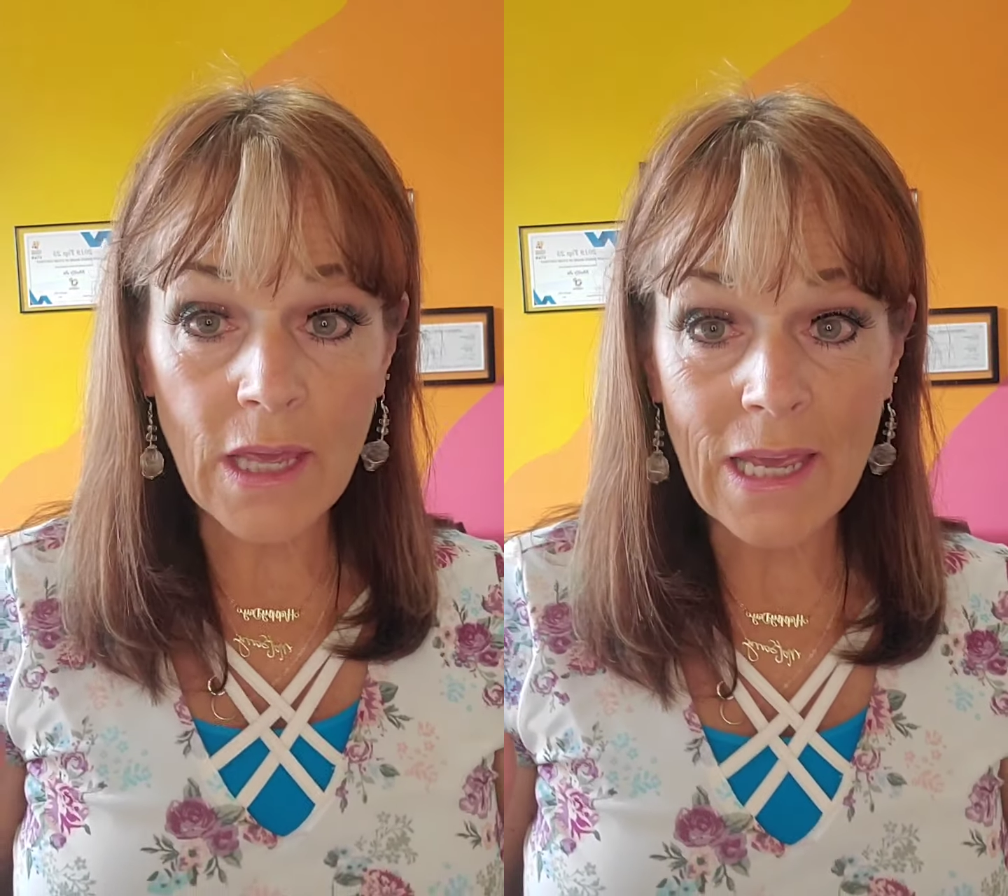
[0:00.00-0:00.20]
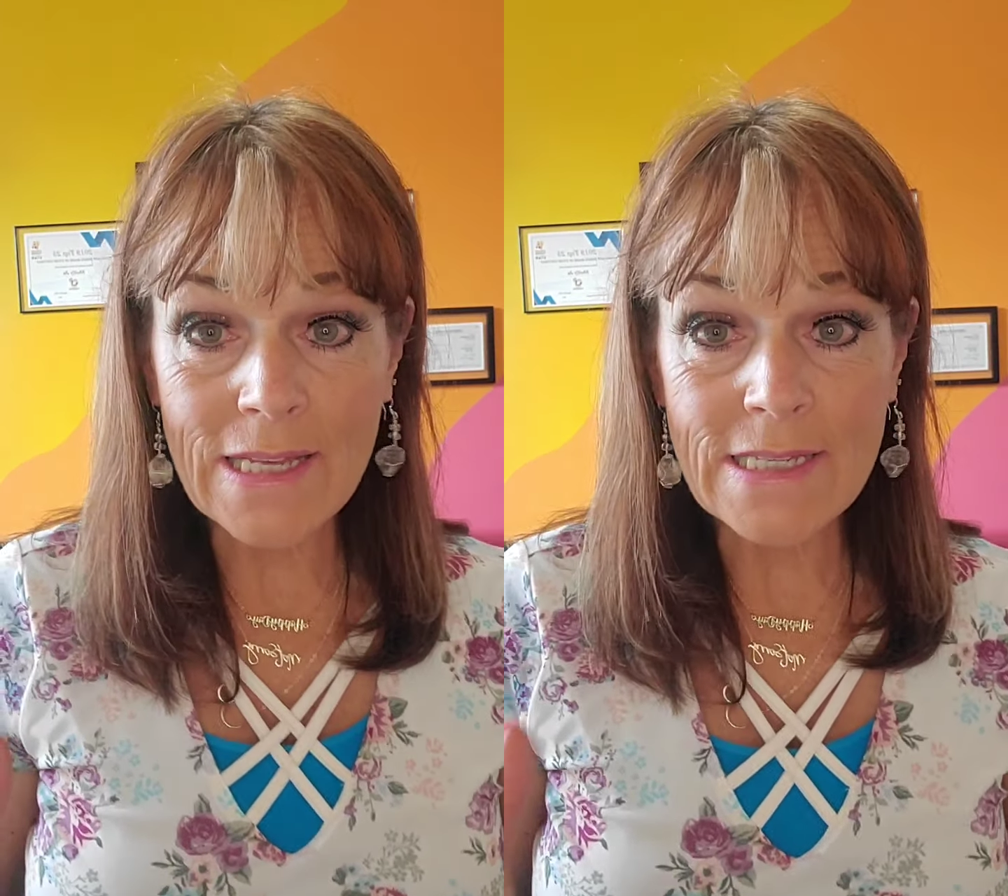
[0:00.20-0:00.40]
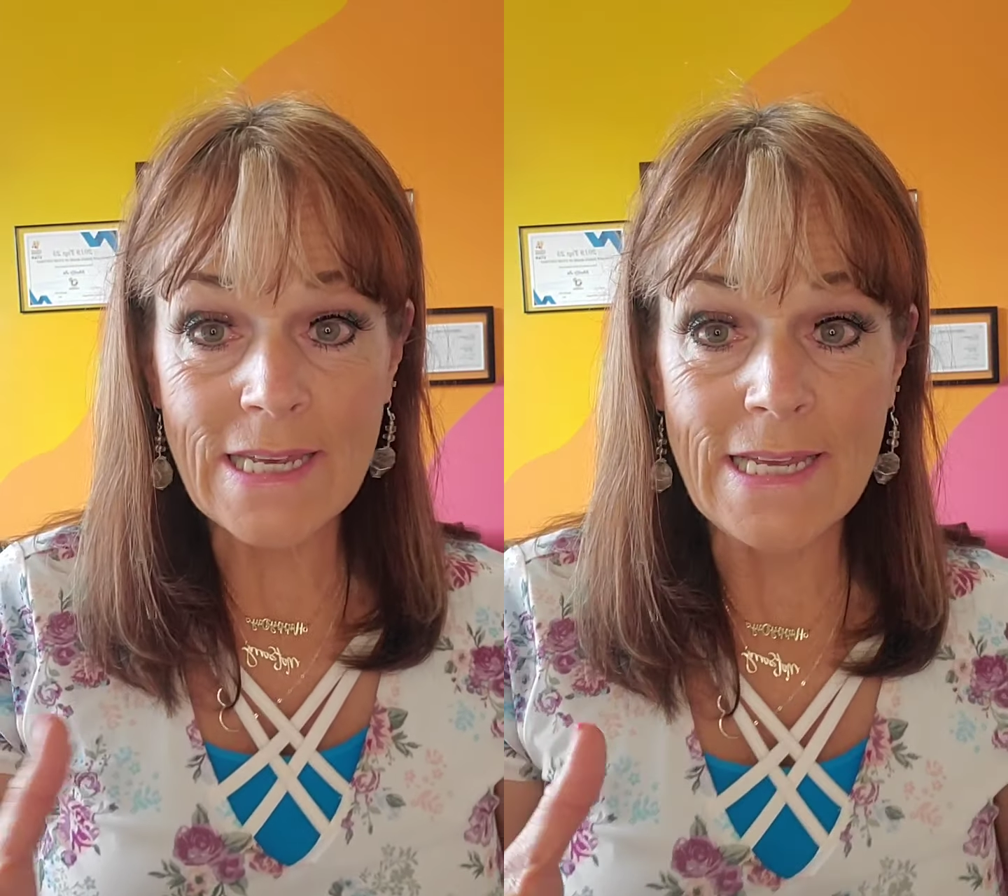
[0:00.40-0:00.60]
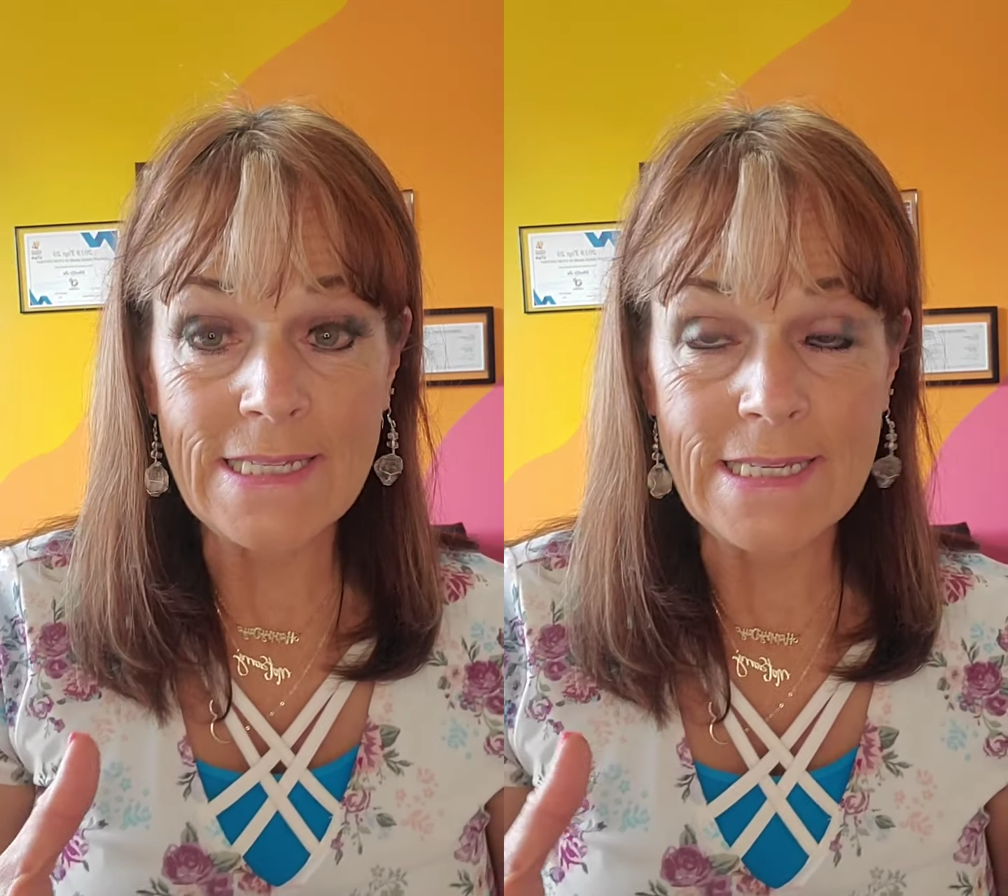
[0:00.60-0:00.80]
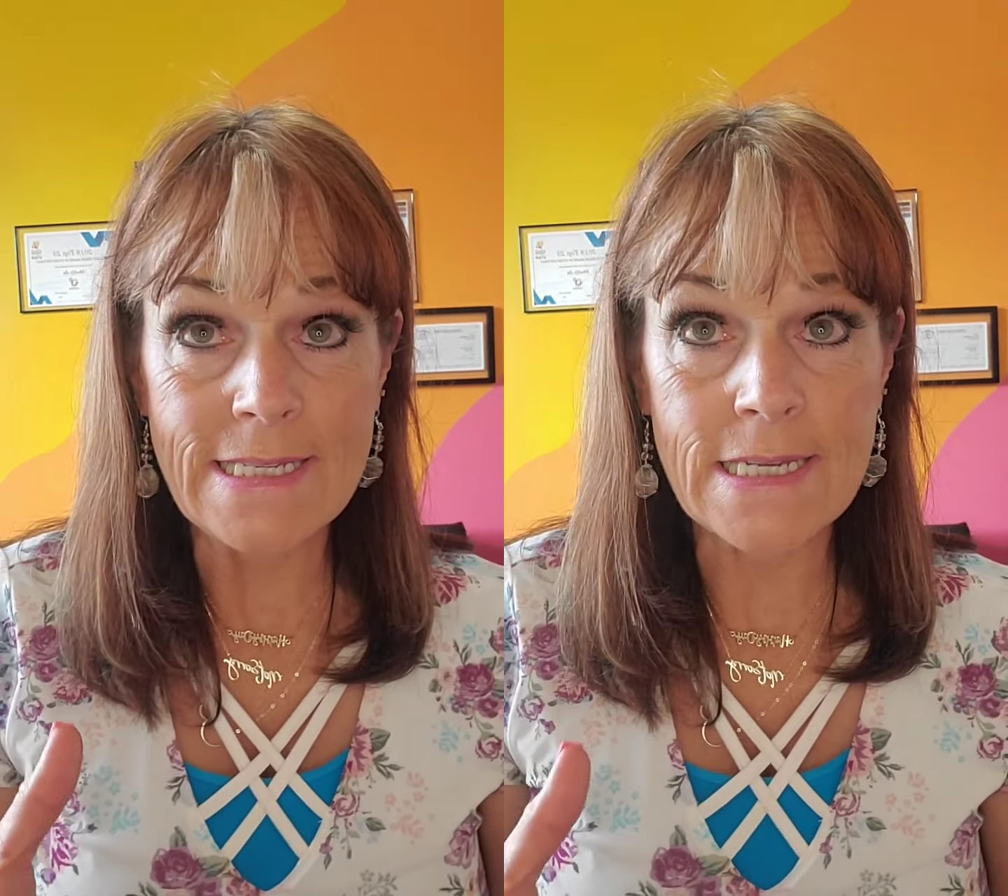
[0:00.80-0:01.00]
is
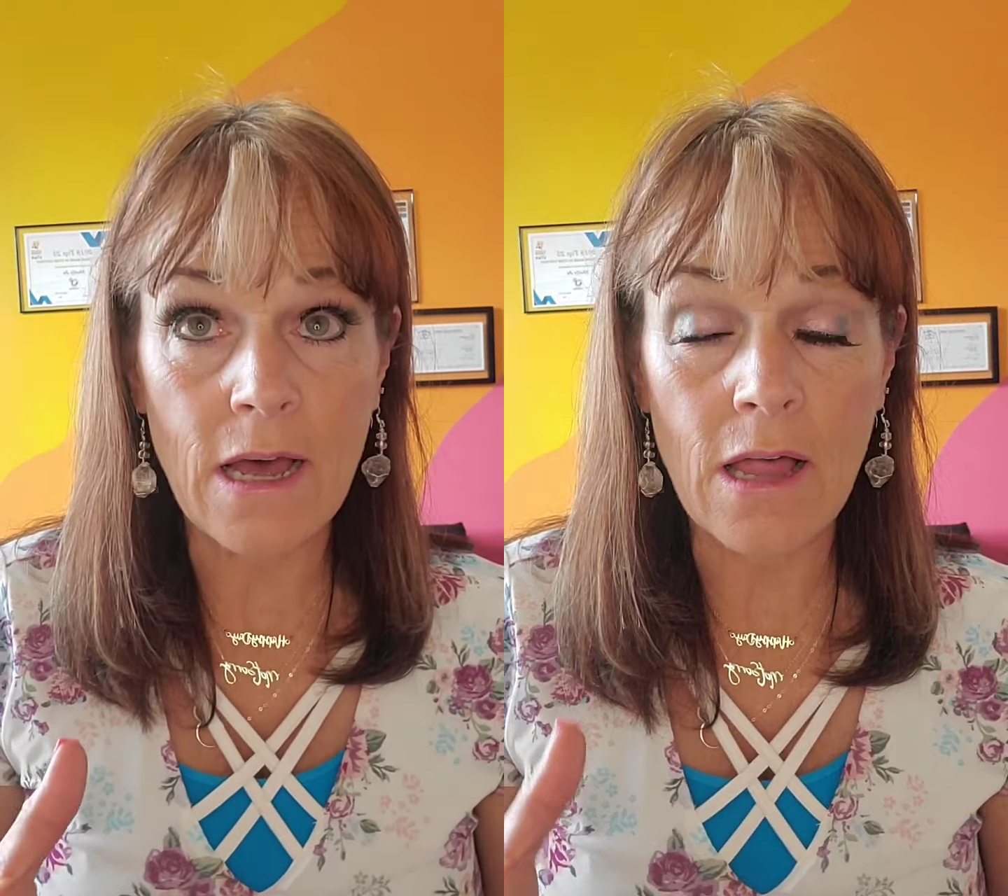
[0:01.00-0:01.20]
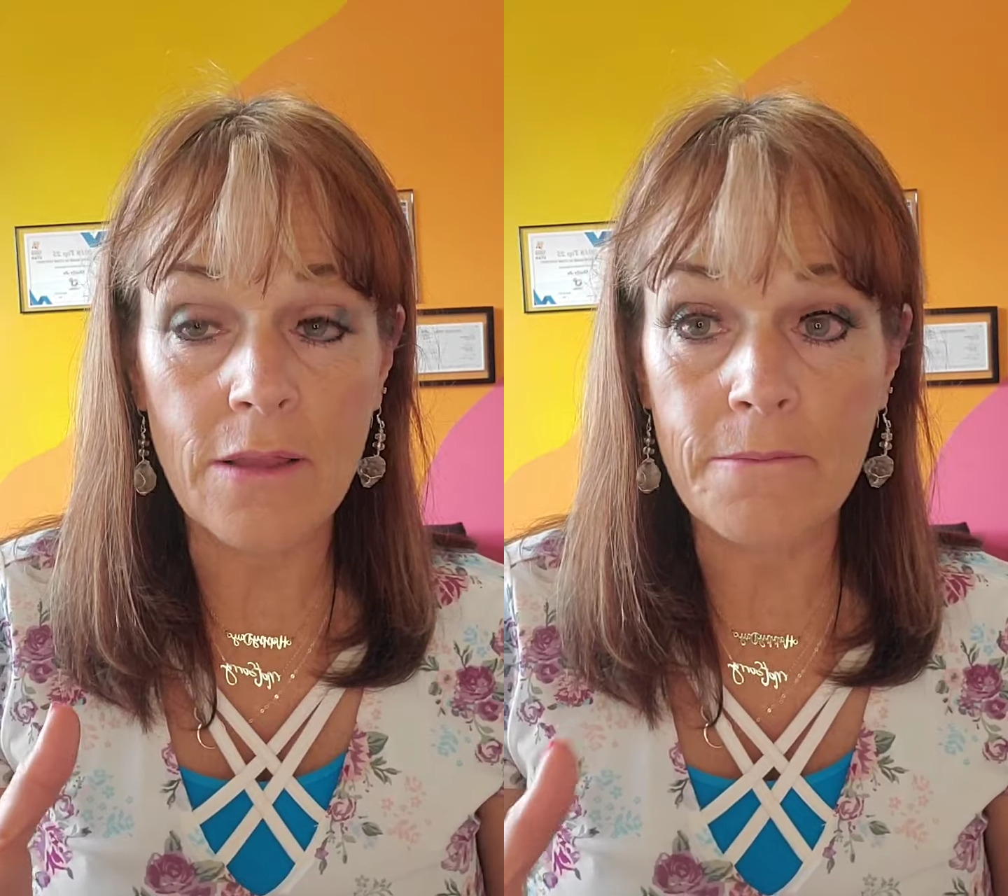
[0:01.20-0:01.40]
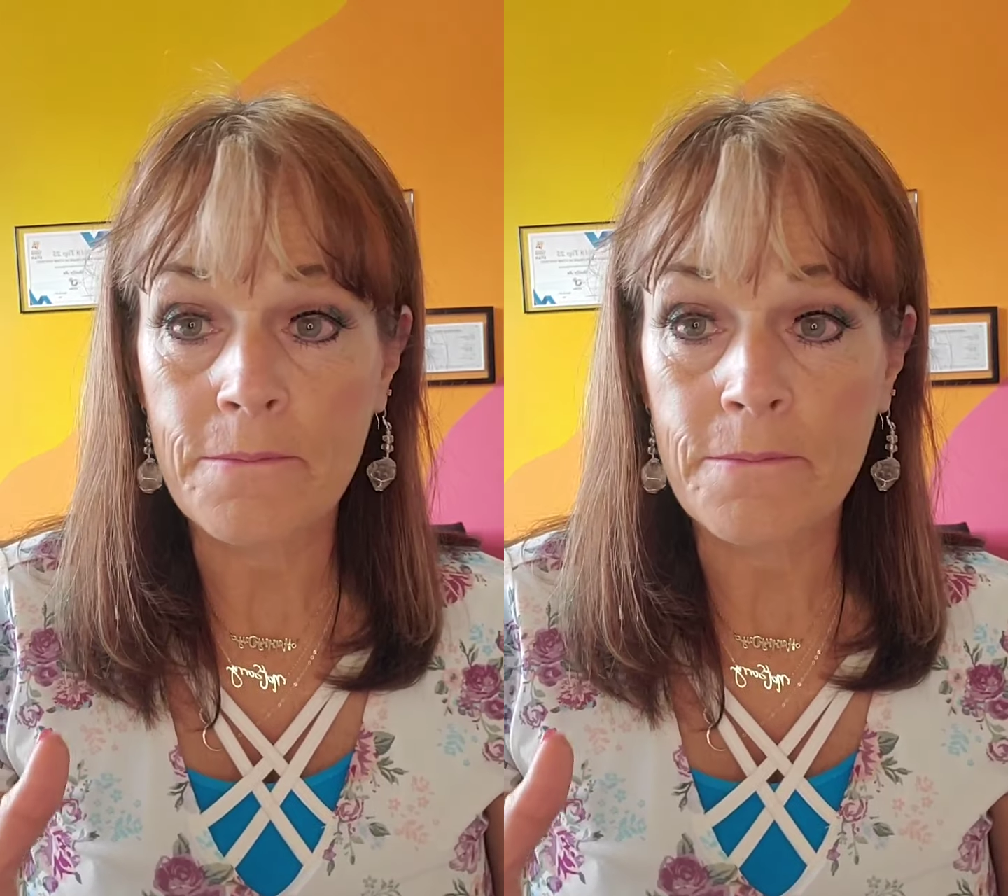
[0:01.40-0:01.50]
it's not